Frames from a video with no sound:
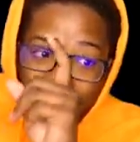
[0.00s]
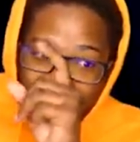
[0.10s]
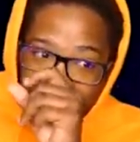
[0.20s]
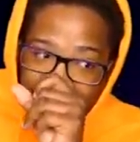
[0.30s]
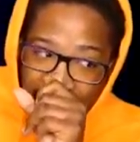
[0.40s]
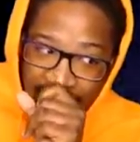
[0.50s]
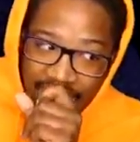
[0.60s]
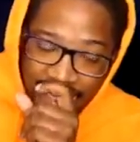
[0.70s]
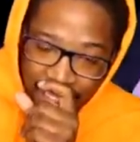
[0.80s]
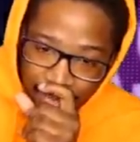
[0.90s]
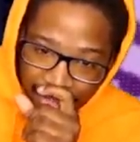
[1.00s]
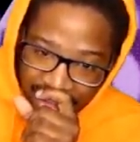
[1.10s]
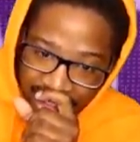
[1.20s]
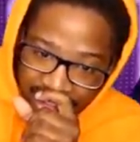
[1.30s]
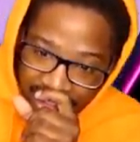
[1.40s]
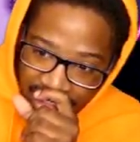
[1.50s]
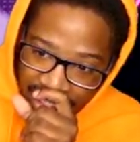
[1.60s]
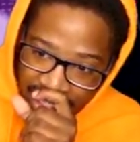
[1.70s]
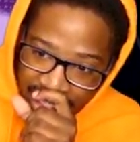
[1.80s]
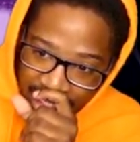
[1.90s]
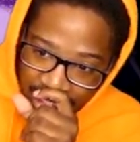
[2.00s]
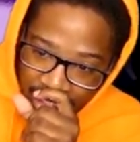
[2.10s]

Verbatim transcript: getting the land? Protect the land.